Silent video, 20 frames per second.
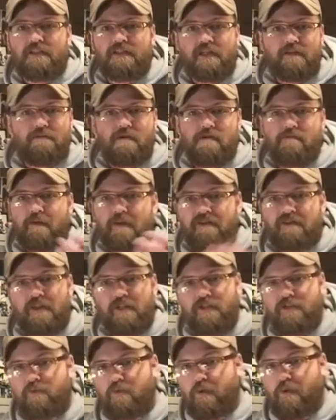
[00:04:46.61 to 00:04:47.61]
Send me a message
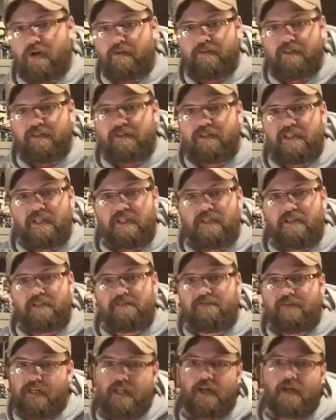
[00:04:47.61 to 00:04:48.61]
wherever you're seeing this
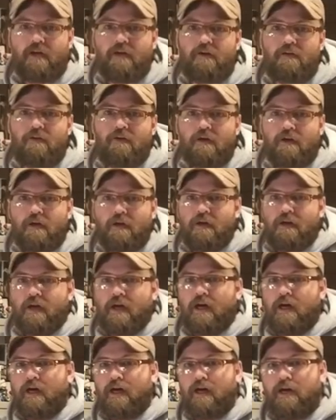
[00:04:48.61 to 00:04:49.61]
video.
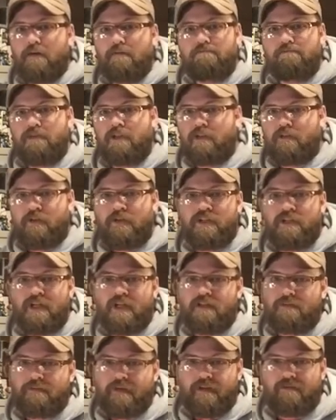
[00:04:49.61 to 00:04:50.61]
Reach
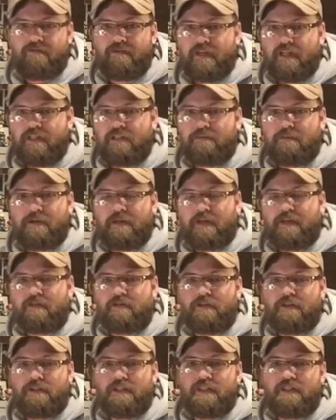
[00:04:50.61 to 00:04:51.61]
out to me on Facebook. I don't
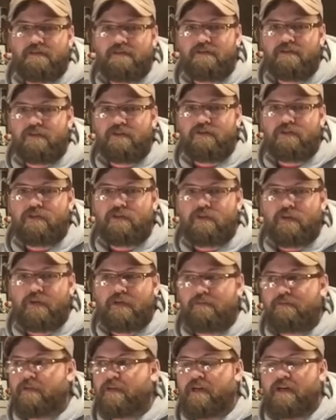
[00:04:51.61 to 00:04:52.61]
really use
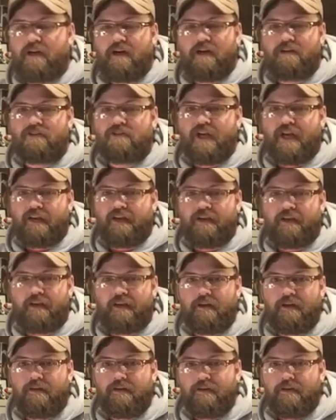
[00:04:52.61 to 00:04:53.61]
Twitter, but I'll check it.